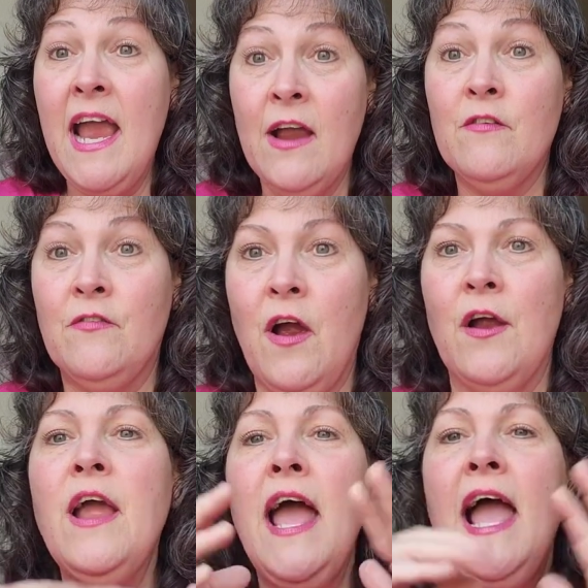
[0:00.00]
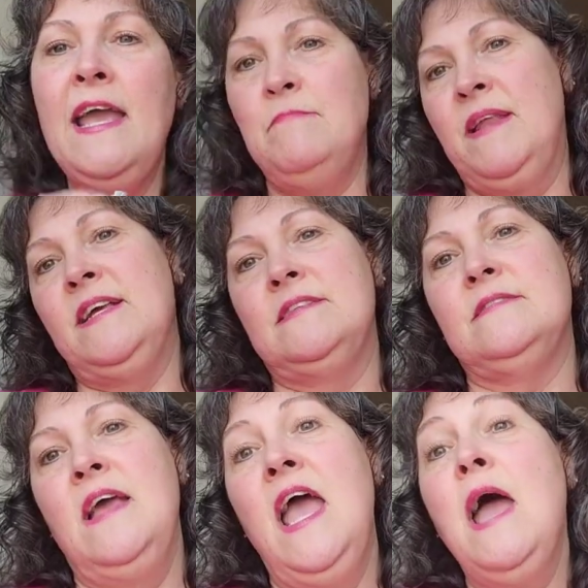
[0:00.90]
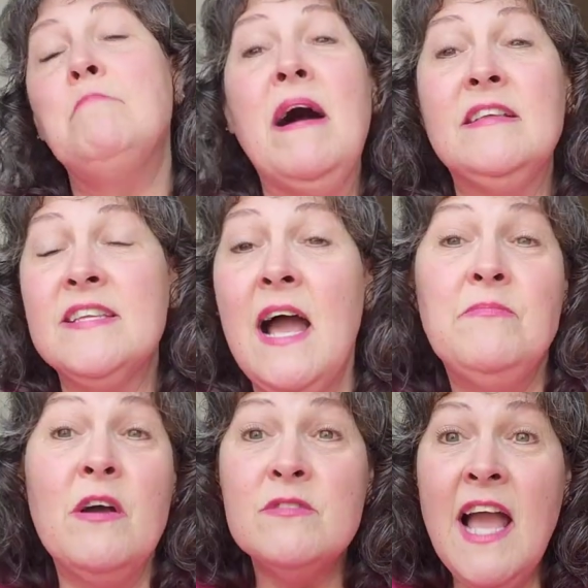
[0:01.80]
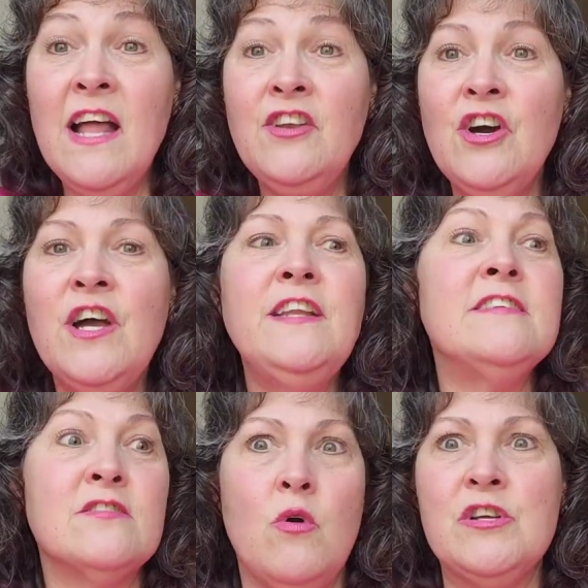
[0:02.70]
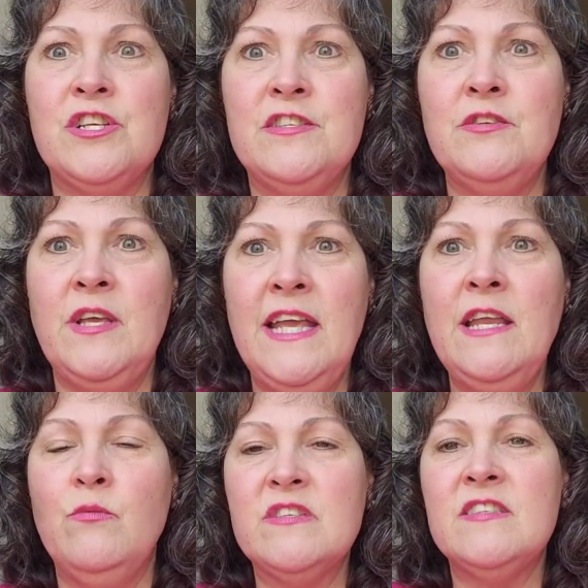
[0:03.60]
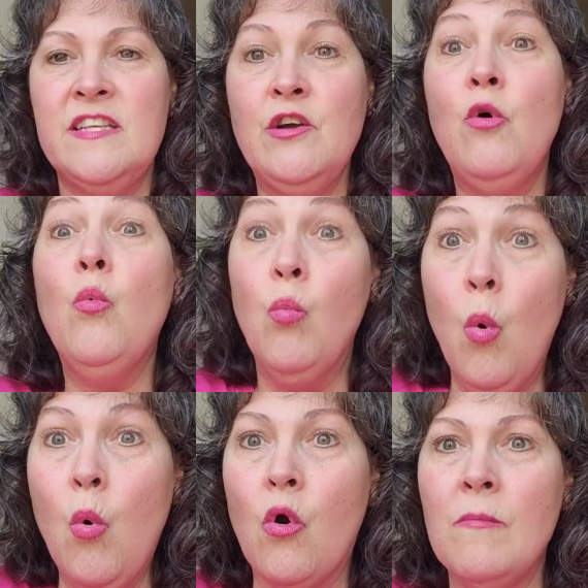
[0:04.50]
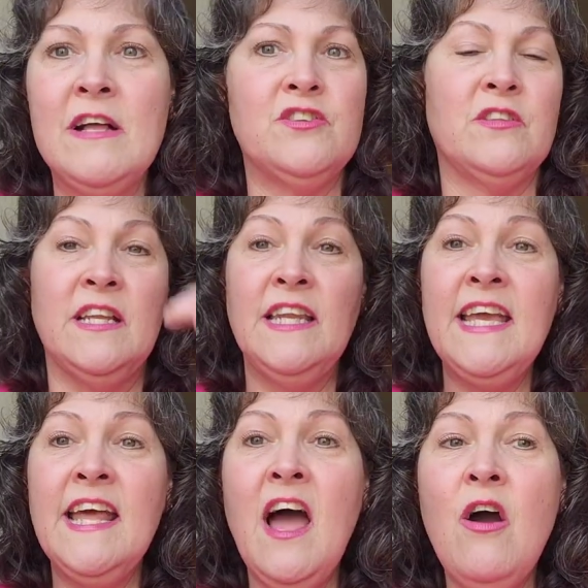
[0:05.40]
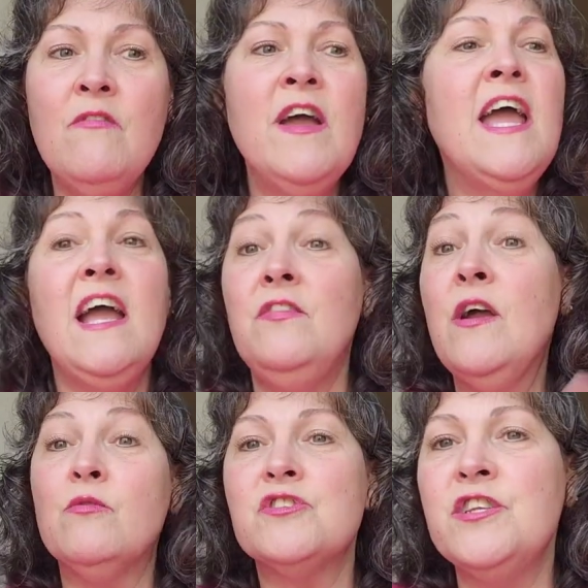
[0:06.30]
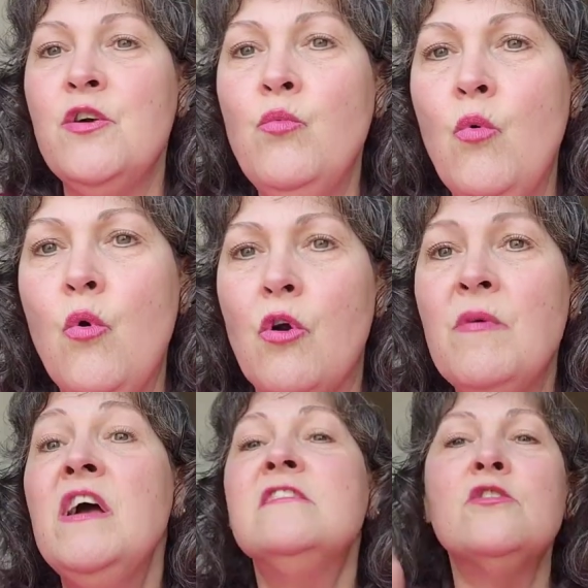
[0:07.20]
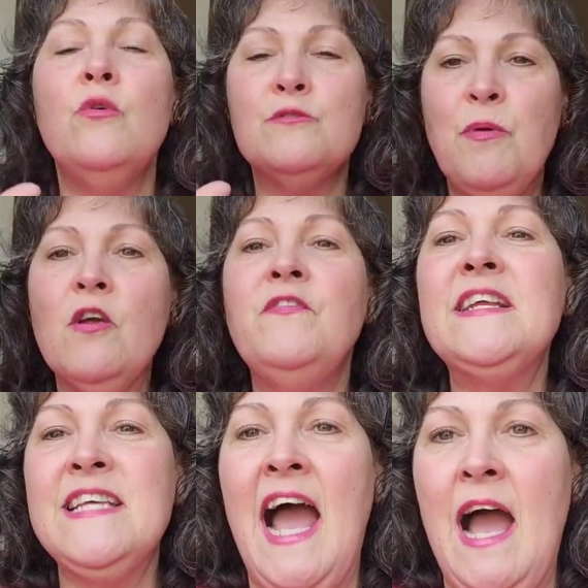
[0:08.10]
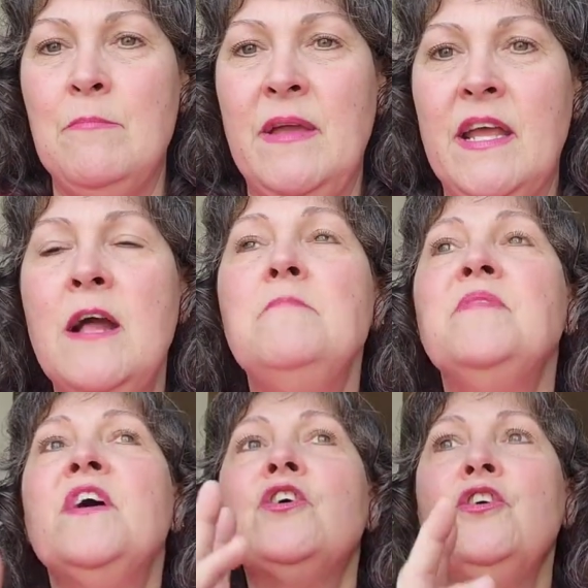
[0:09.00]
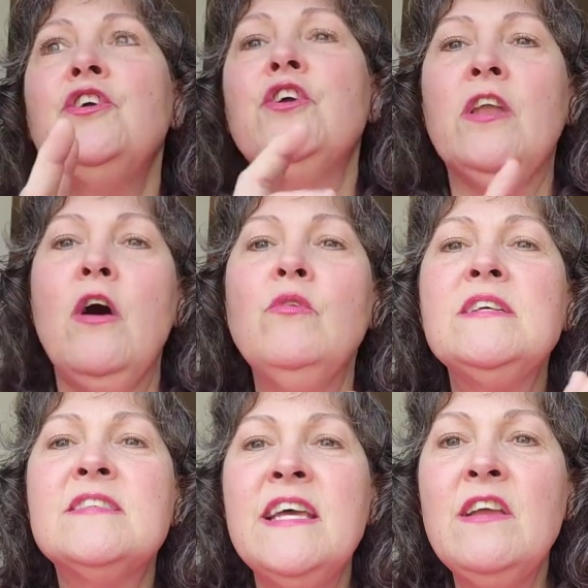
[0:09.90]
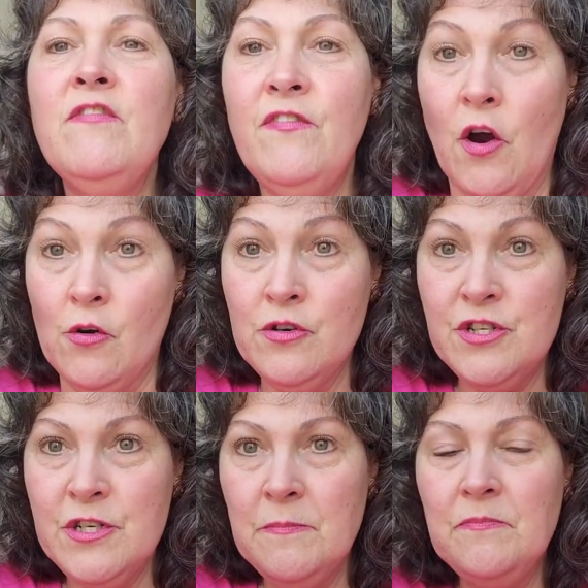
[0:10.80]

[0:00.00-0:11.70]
air fryer, eight minutes. By the time those got done, the squash and zucchini was still warm. I took the lid off and they were still warm. So it was perfect timing. Cook your longest thing first,